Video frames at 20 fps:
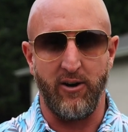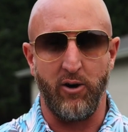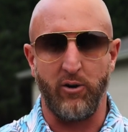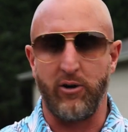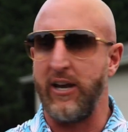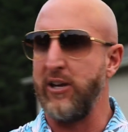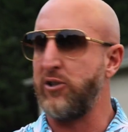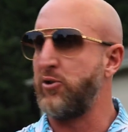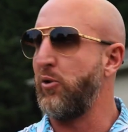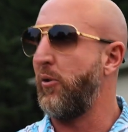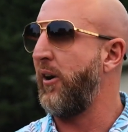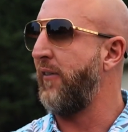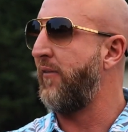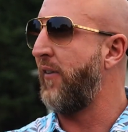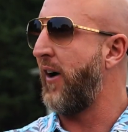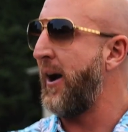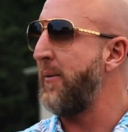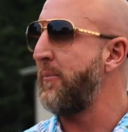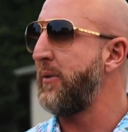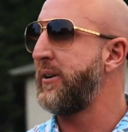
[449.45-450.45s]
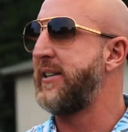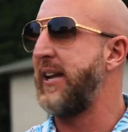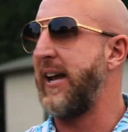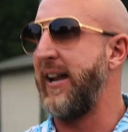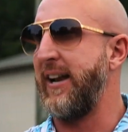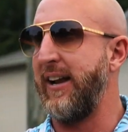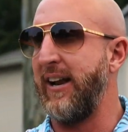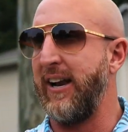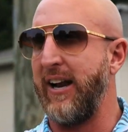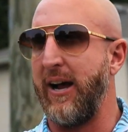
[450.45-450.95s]
Okay, so if I'm a
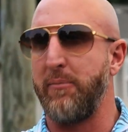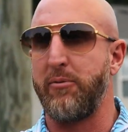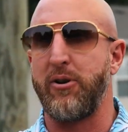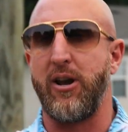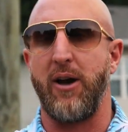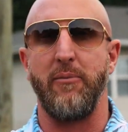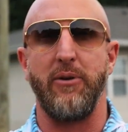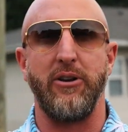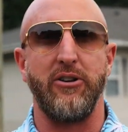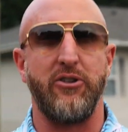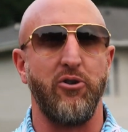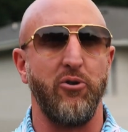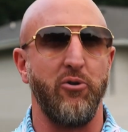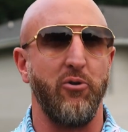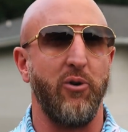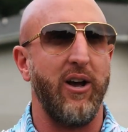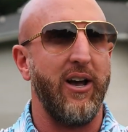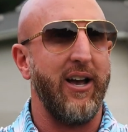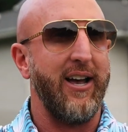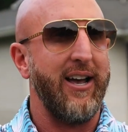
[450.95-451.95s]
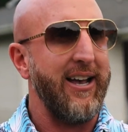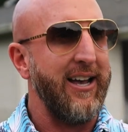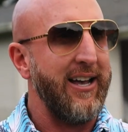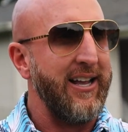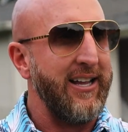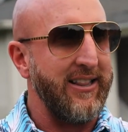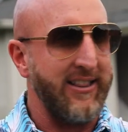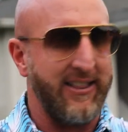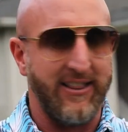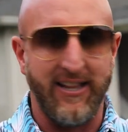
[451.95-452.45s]
tenant and I'm coming to
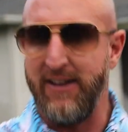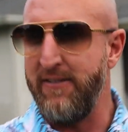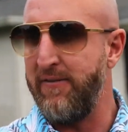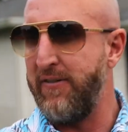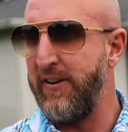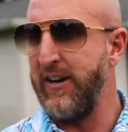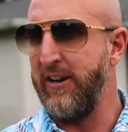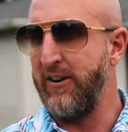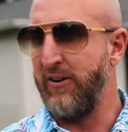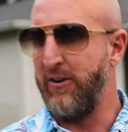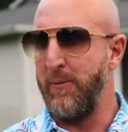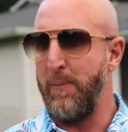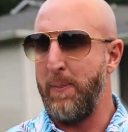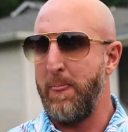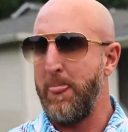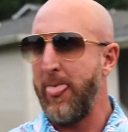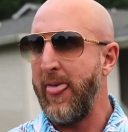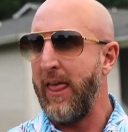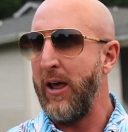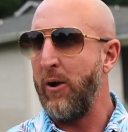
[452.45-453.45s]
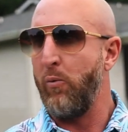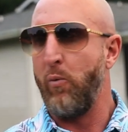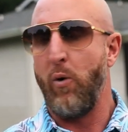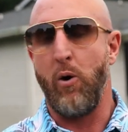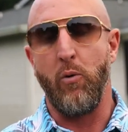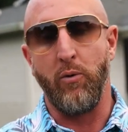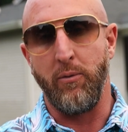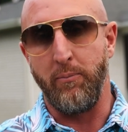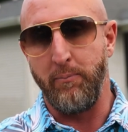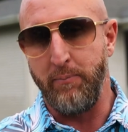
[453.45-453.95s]
live here,
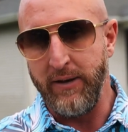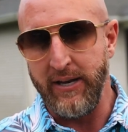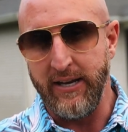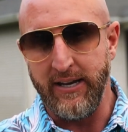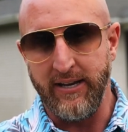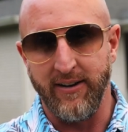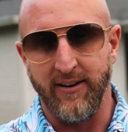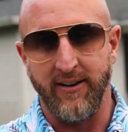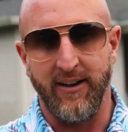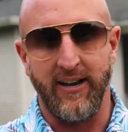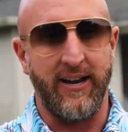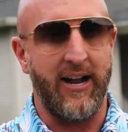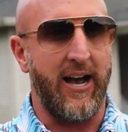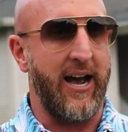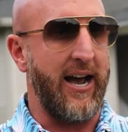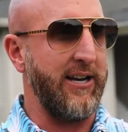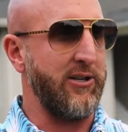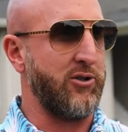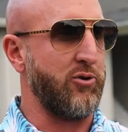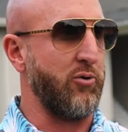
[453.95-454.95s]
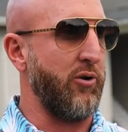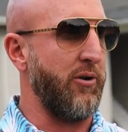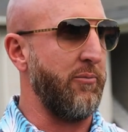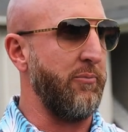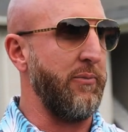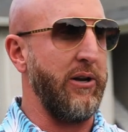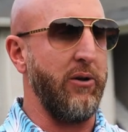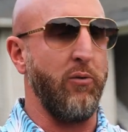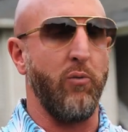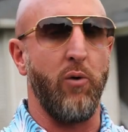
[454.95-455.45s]
what would be an eyesore to
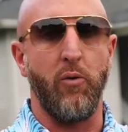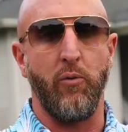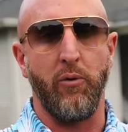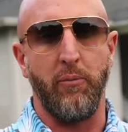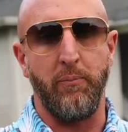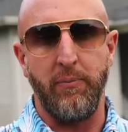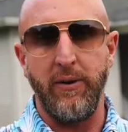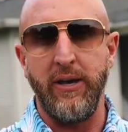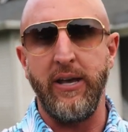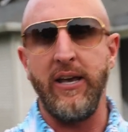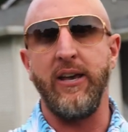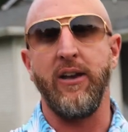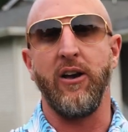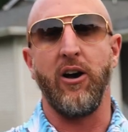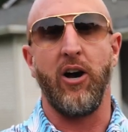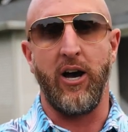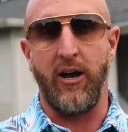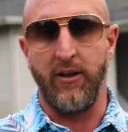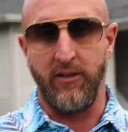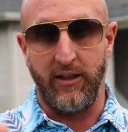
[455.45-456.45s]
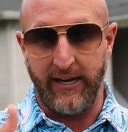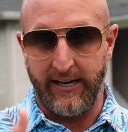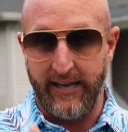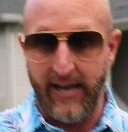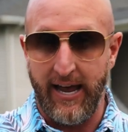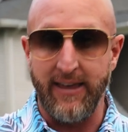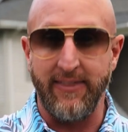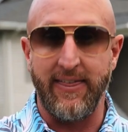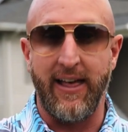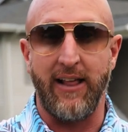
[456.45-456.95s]
me? What would be like,
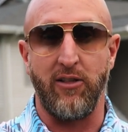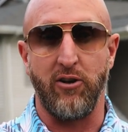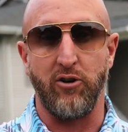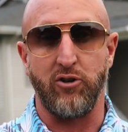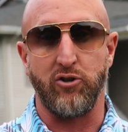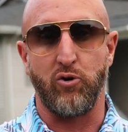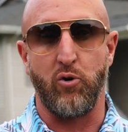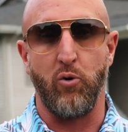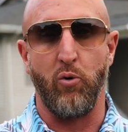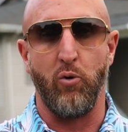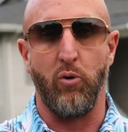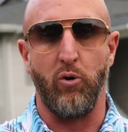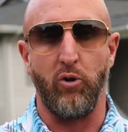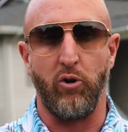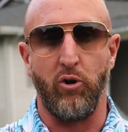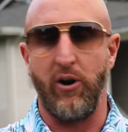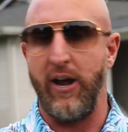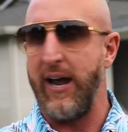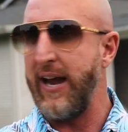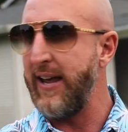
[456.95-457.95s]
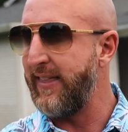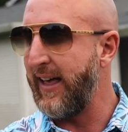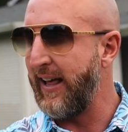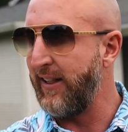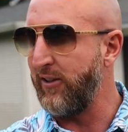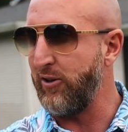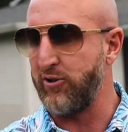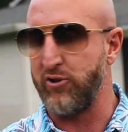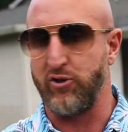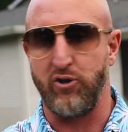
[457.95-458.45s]
hey, that looks cool, or hey,
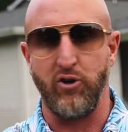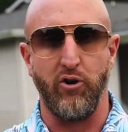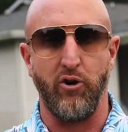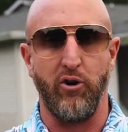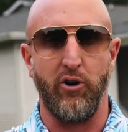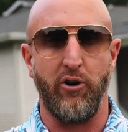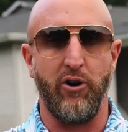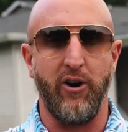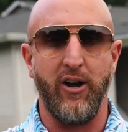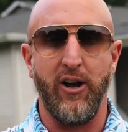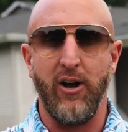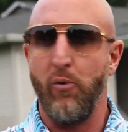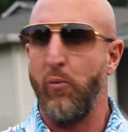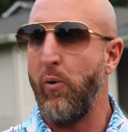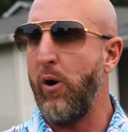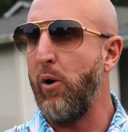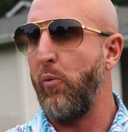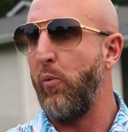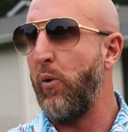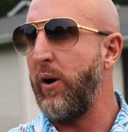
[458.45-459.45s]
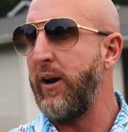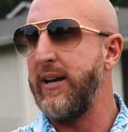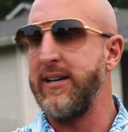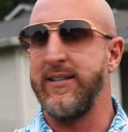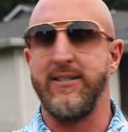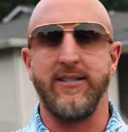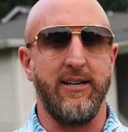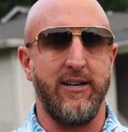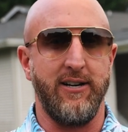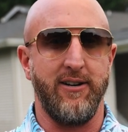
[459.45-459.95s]
that looks good? What
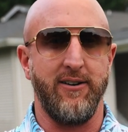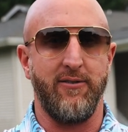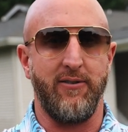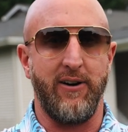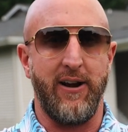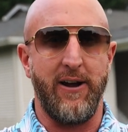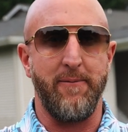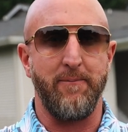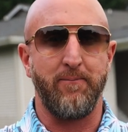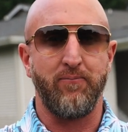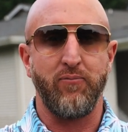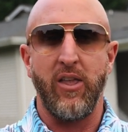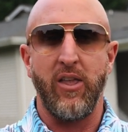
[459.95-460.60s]
is it, right?